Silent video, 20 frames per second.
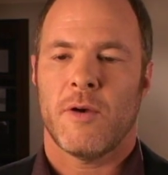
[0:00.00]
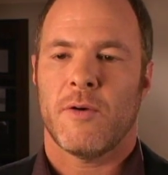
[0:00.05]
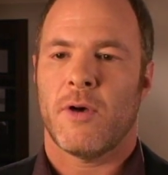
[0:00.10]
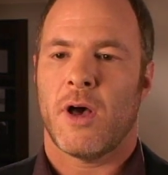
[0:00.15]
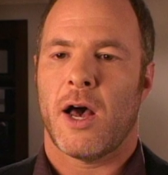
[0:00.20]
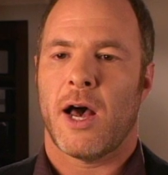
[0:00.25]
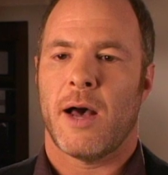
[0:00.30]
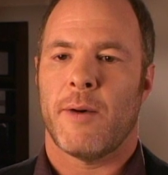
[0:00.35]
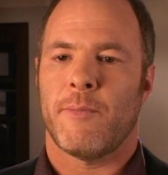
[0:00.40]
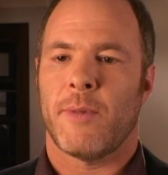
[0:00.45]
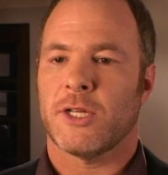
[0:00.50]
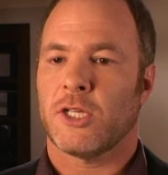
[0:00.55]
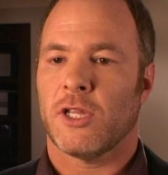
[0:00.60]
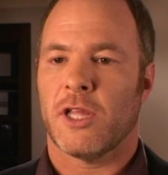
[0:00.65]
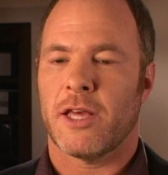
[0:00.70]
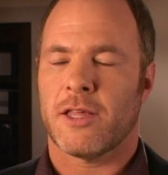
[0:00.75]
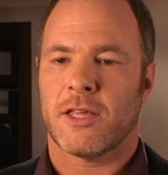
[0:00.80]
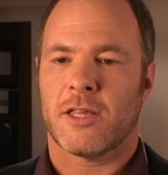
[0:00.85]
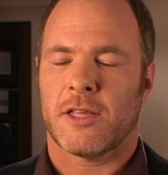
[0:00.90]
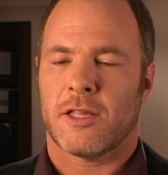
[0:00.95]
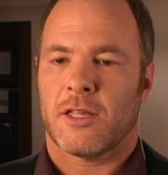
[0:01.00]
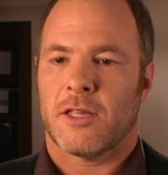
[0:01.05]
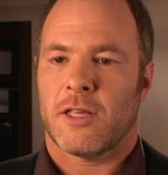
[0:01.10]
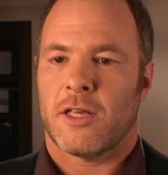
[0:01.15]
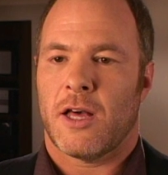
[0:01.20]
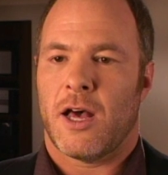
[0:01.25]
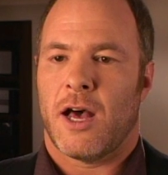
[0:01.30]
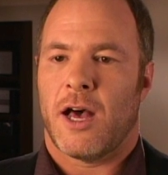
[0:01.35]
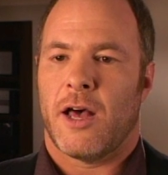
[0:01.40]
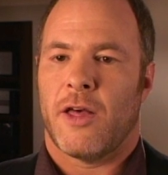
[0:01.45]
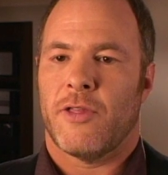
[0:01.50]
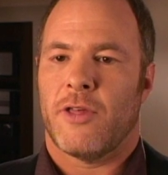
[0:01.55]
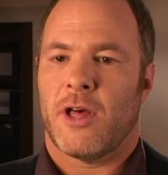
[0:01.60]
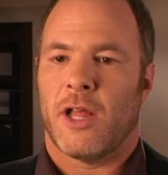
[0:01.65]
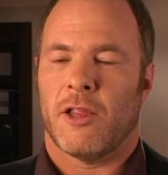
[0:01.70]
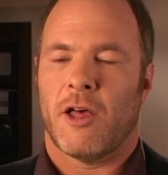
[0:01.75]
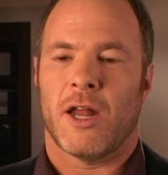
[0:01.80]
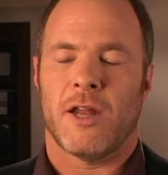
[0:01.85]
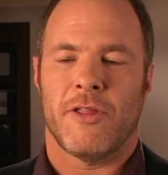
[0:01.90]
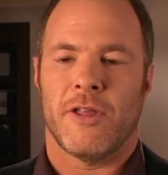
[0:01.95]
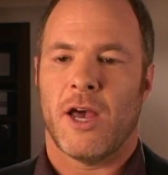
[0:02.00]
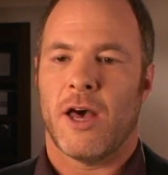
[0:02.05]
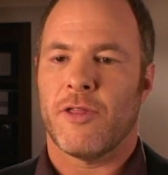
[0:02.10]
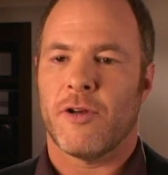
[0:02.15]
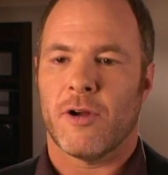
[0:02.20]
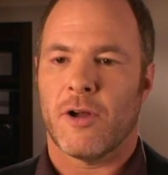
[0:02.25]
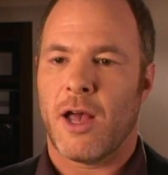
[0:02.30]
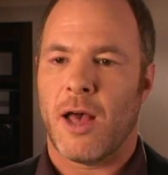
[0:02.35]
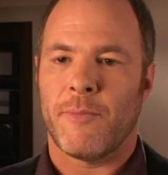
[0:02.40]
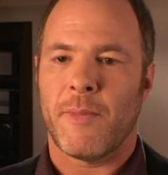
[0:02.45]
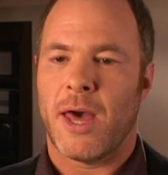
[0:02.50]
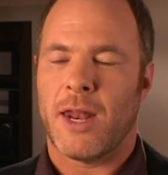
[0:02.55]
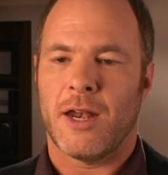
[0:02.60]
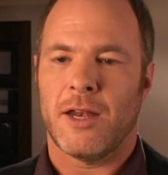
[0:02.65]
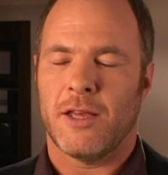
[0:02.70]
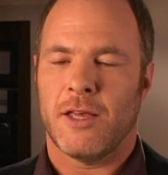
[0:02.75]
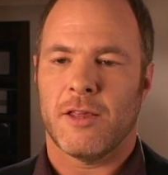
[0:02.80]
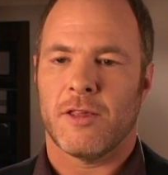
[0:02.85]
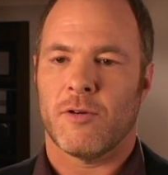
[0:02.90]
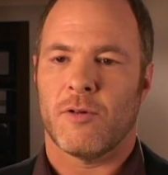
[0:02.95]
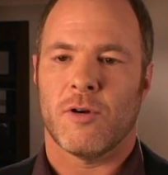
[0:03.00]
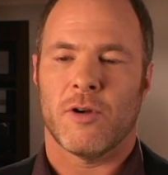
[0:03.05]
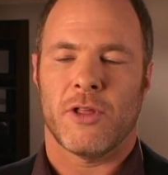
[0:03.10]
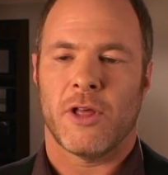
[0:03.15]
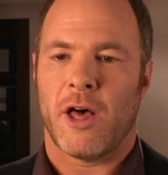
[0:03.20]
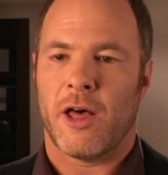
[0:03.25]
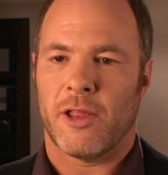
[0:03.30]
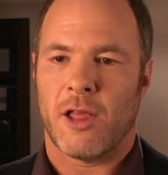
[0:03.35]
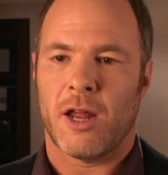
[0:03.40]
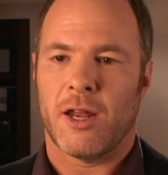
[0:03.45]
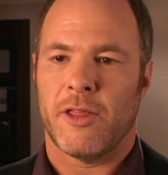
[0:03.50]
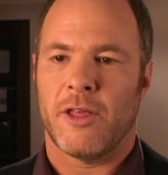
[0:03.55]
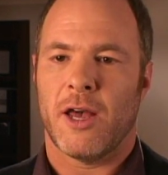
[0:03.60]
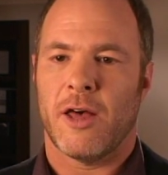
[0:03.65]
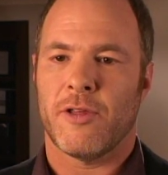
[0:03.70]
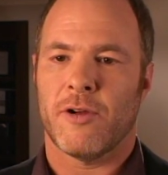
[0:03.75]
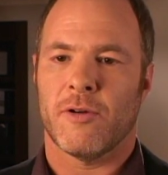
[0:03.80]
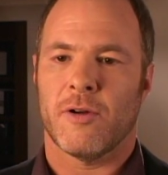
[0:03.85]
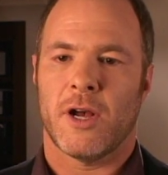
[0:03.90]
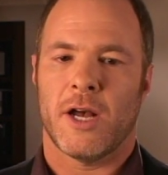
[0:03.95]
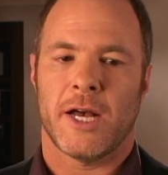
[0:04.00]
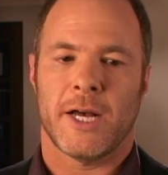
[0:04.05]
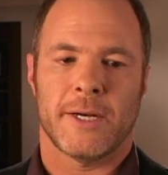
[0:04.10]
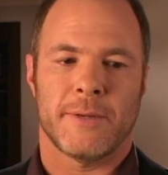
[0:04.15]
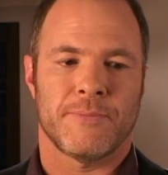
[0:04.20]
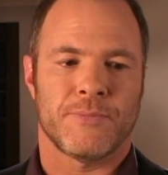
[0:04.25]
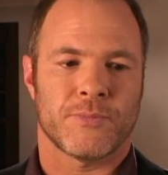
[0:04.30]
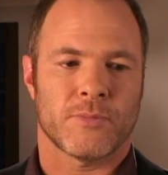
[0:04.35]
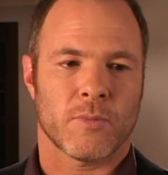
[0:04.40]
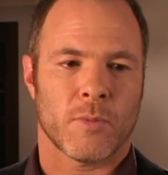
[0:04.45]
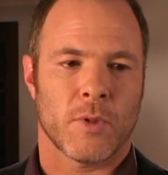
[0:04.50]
Much less a lot of the other amenities or a lot of the other